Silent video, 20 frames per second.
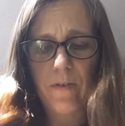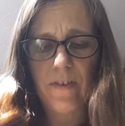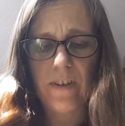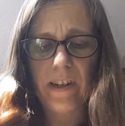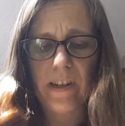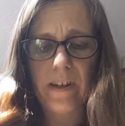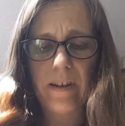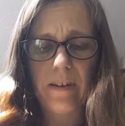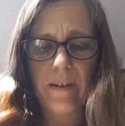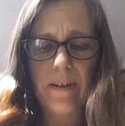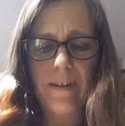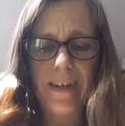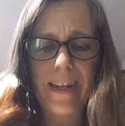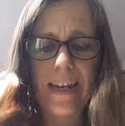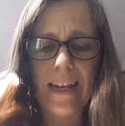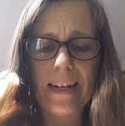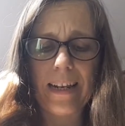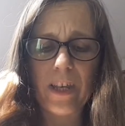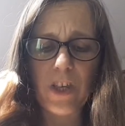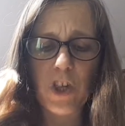to learn good
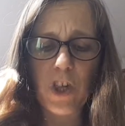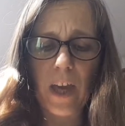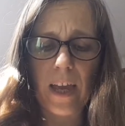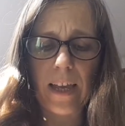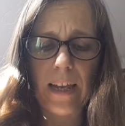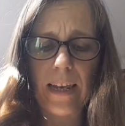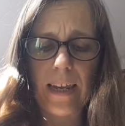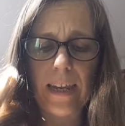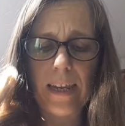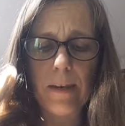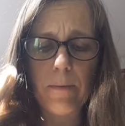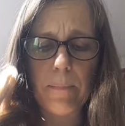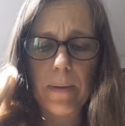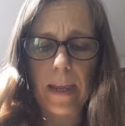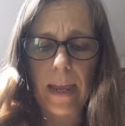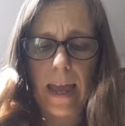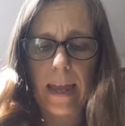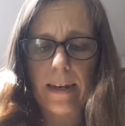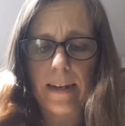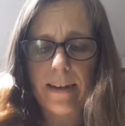English, Jacqueline,
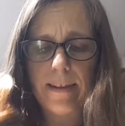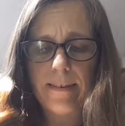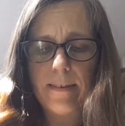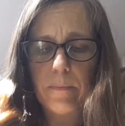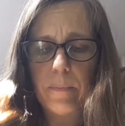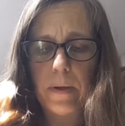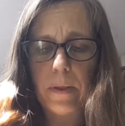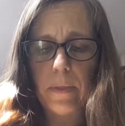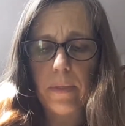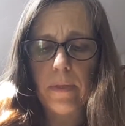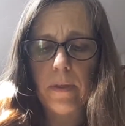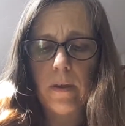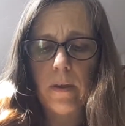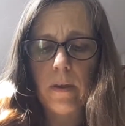began Elizabeth.